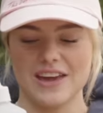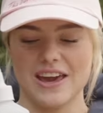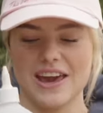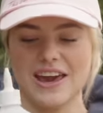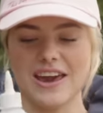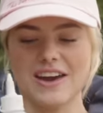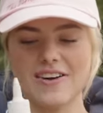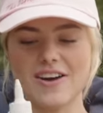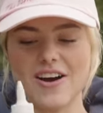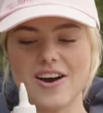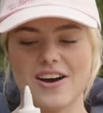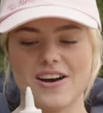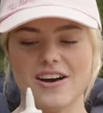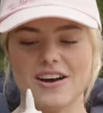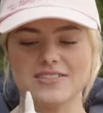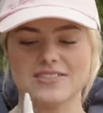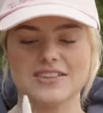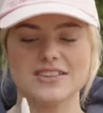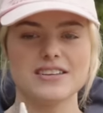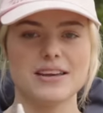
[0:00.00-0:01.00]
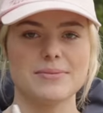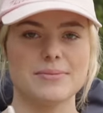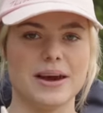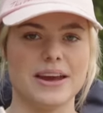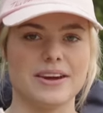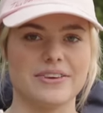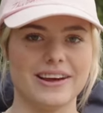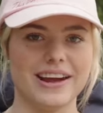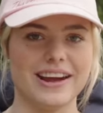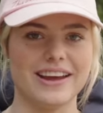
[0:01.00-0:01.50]
here are the things I'm
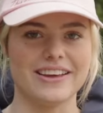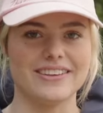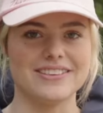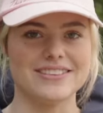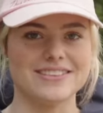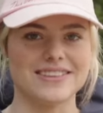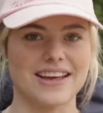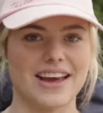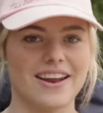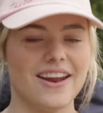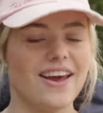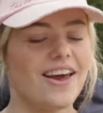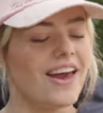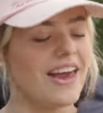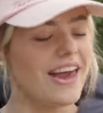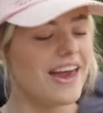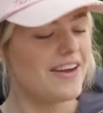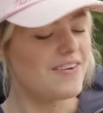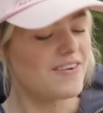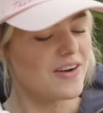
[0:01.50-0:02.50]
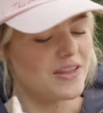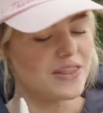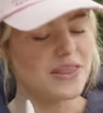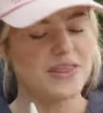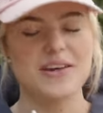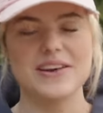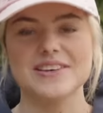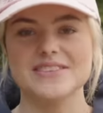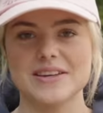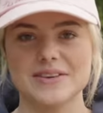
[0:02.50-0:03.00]

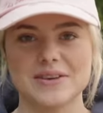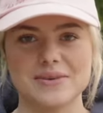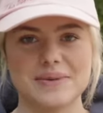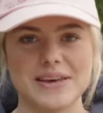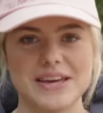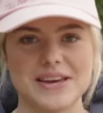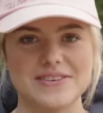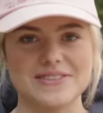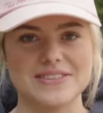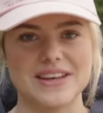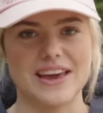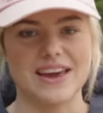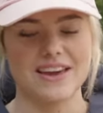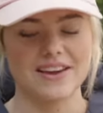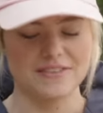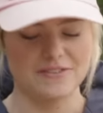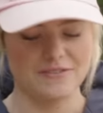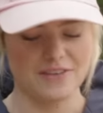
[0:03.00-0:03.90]
going to be using.